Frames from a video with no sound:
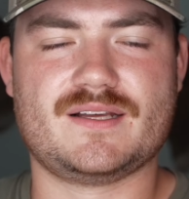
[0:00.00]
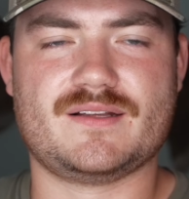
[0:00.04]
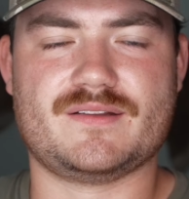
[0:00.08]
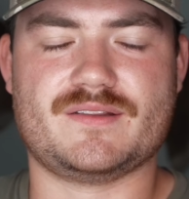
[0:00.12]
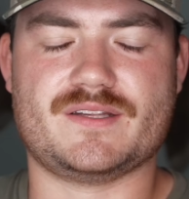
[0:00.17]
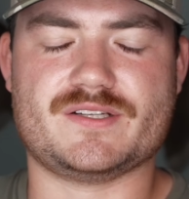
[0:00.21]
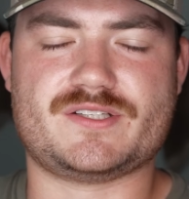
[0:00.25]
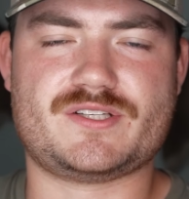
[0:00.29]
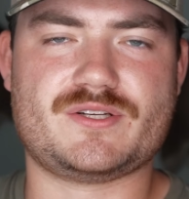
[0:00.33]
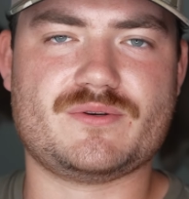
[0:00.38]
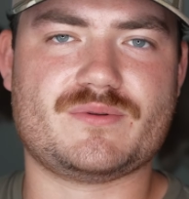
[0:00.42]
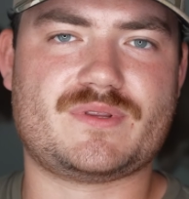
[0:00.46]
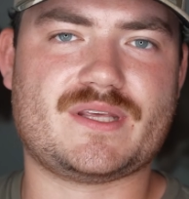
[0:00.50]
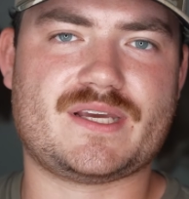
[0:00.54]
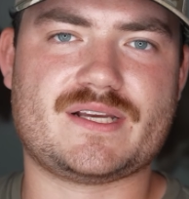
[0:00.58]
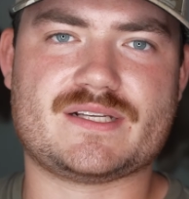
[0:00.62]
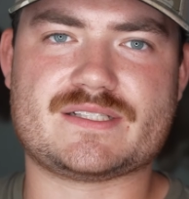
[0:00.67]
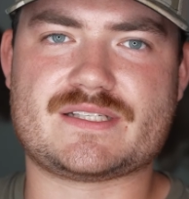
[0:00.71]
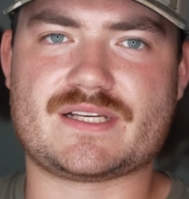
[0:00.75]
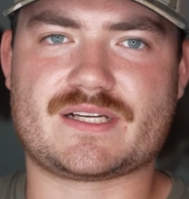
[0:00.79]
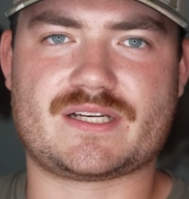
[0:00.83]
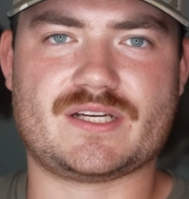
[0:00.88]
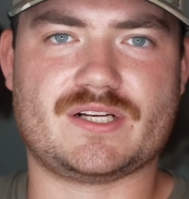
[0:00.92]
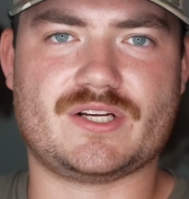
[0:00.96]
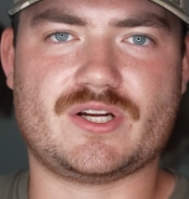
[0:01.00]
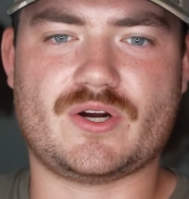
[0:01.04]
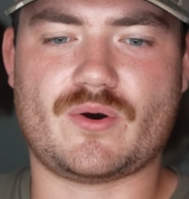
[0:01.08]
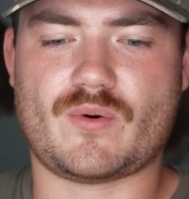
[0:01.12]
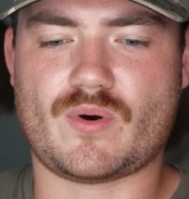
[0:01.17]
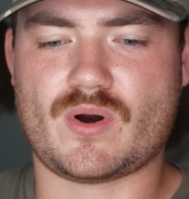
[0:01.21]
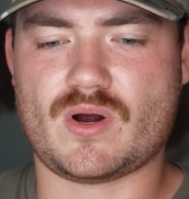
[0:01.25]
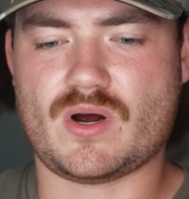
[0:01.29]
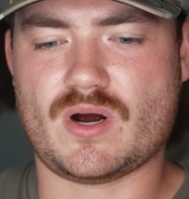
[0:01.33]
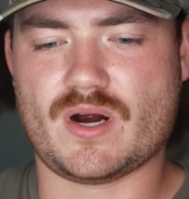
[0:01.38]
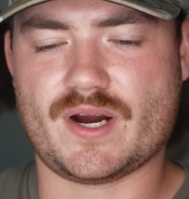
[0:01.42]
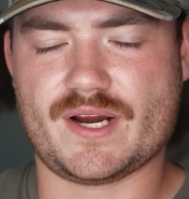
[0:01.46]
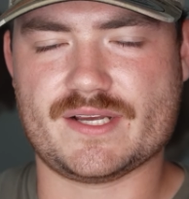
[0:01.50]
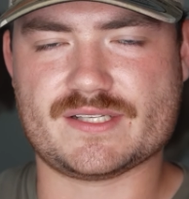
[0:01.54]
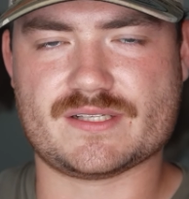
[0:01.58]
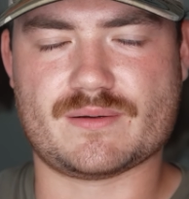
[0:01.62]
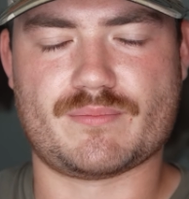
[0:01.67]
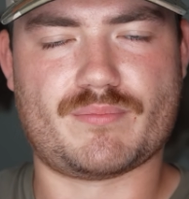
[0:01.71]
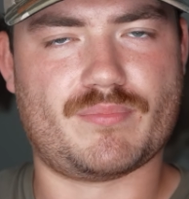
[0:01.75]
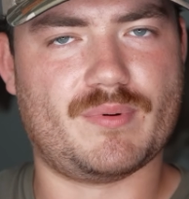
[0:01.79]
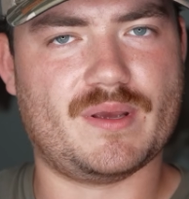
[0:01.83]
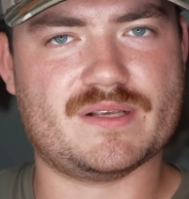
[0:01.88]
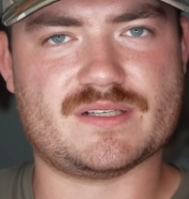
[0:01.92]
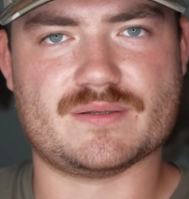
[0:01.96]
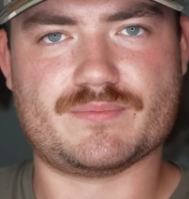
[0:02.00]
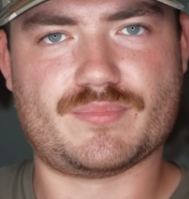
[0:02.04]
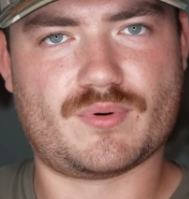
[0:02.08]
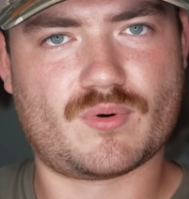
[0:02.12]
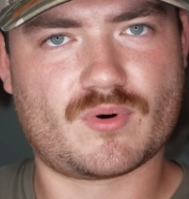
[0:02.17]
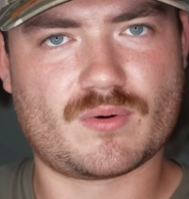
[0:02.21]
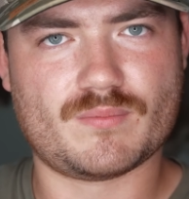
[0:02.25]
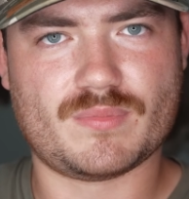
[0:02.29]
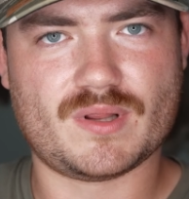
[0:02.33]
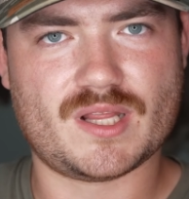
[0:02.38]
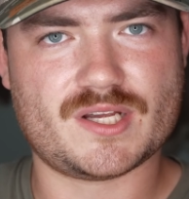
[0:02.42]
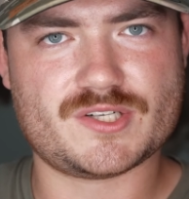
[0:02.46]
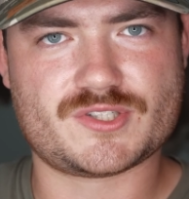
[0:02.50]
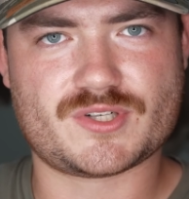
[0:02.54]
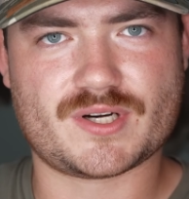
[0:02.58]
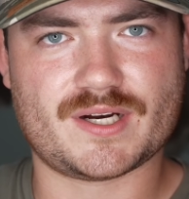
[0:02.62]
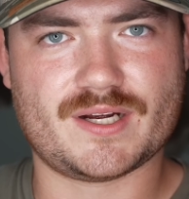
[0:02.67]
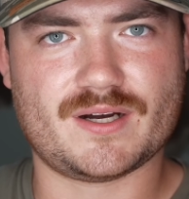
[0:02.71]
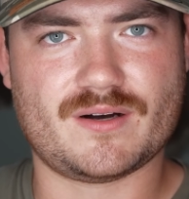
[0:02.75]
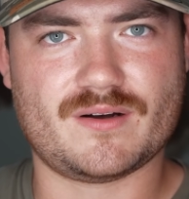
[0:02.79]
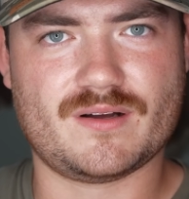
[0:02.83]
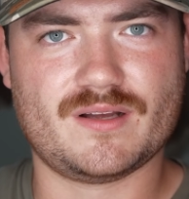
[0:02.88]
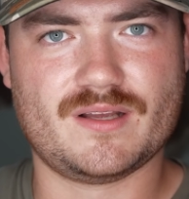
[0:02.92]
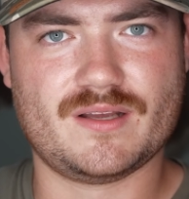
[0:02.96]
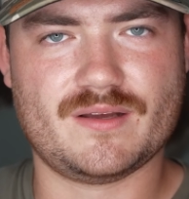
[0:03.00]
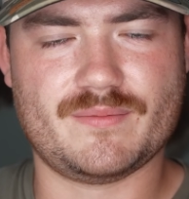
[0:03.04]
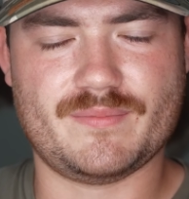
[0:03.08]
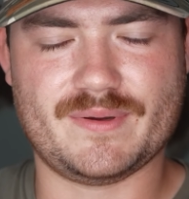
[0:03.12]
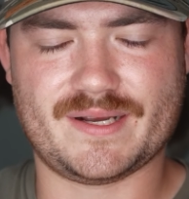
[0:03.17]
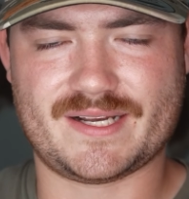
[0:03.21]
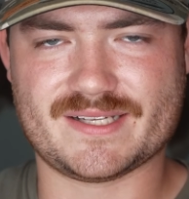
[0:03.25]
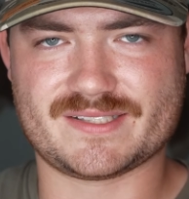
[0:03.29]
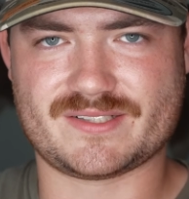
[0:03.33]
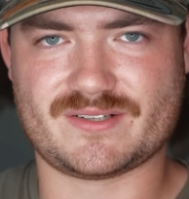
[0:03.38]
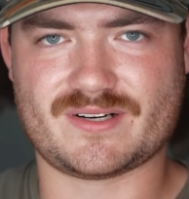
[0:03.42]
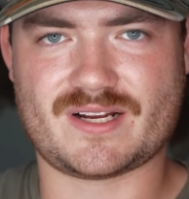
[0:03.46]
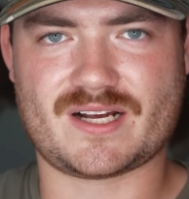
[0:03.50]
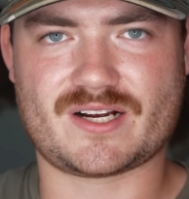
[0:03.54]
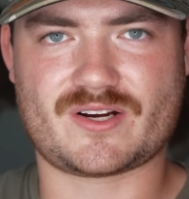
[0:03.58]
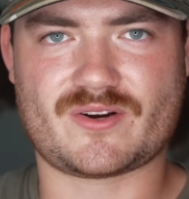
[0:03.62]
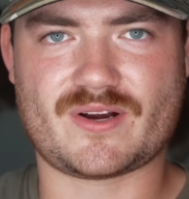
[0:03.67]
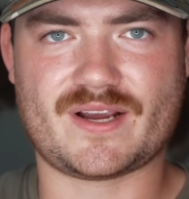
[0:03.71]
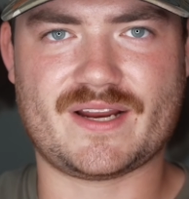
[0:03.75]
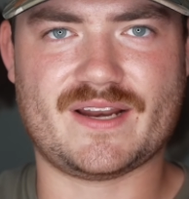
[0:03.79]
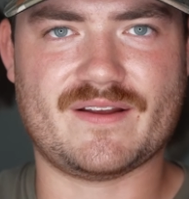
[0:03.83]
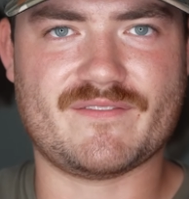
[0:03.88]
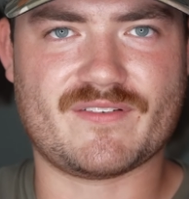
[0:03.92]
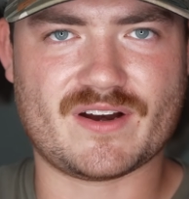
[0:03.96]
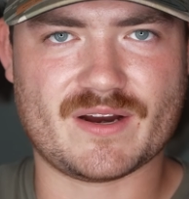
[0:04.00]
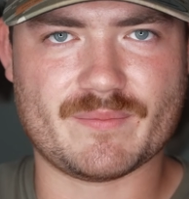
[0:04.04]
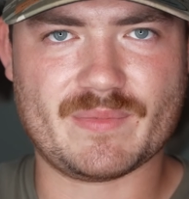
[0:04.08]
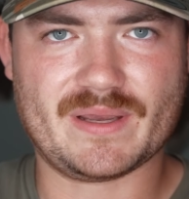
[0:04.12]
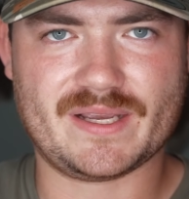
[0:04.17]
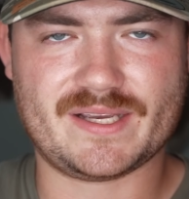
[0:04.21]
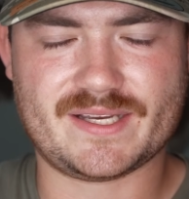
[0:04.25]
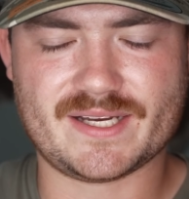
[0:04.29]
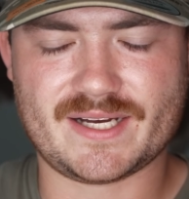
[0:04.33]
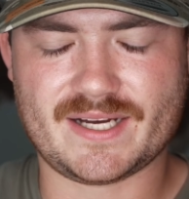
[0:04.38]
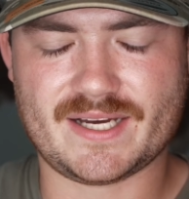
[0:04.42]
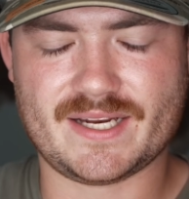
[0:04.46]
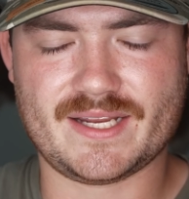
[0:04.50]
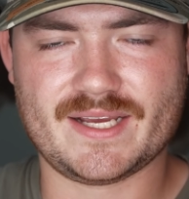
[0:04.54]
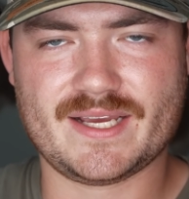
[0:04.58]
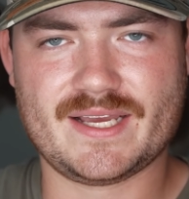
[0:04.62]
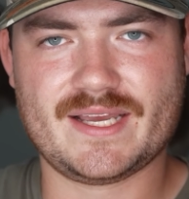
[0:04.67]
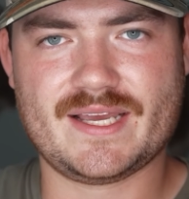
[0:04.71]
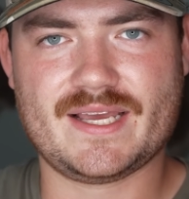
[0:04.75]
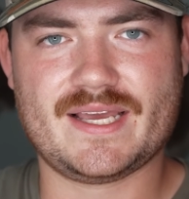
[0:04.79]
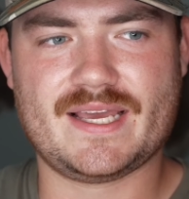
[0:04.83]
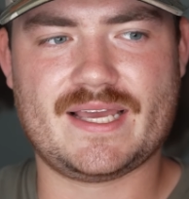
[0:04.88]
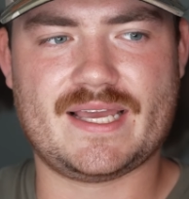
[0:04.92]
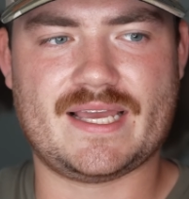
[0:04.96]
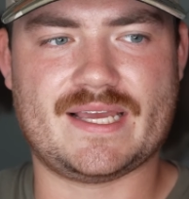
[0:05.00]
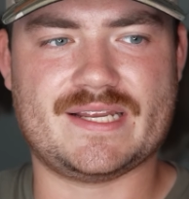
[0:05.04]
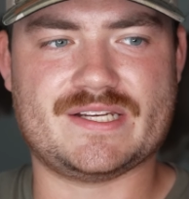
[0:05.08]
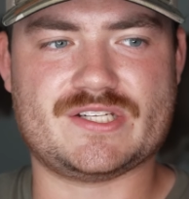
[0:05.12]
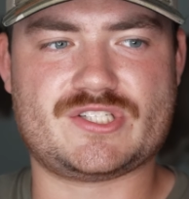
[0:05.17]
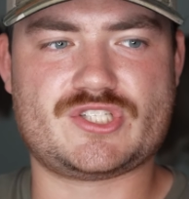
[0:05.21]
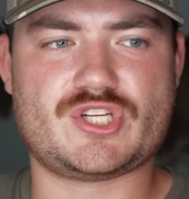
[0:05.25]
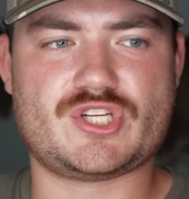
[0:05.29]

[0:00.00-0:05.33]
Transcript: the two things that could go wrong is a poor blood trail because they're not creating a very big cut, and